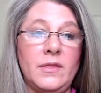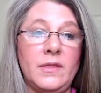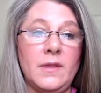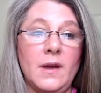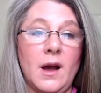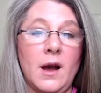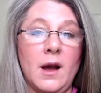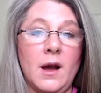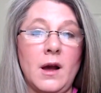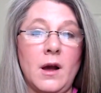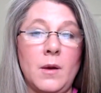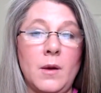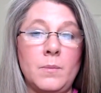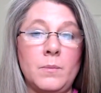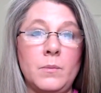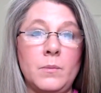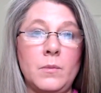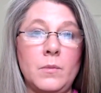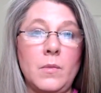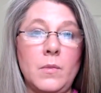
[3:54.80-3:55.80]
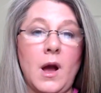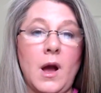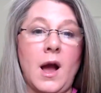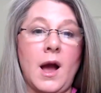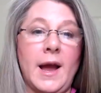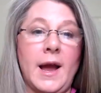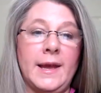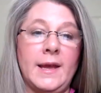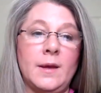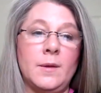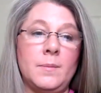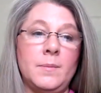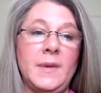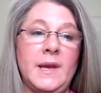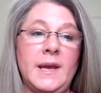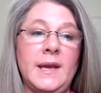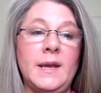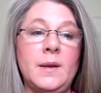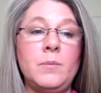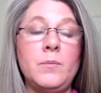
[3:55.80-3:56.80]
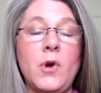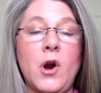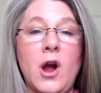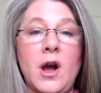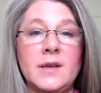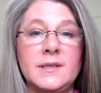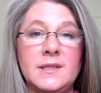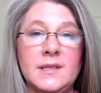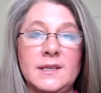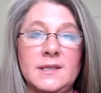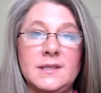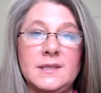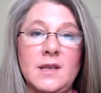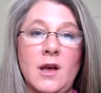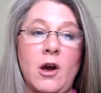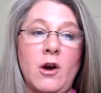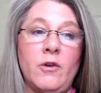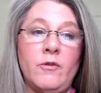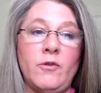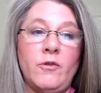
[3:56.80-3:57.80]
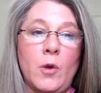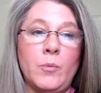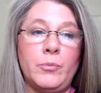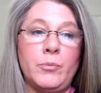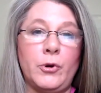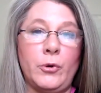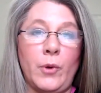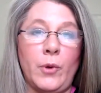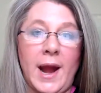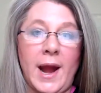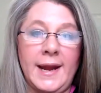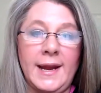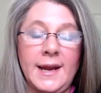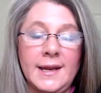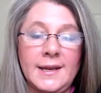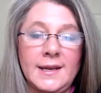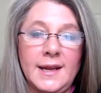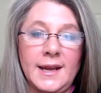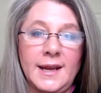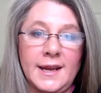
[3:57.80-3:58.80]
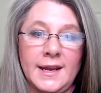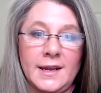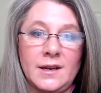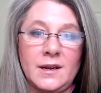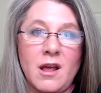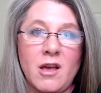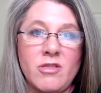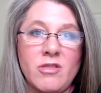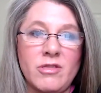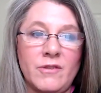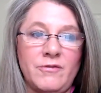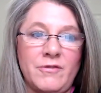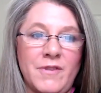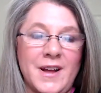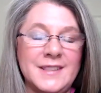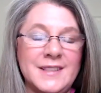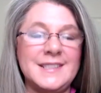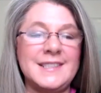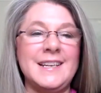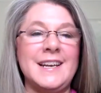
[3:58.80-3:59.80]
Um, I am in process of praying in the funds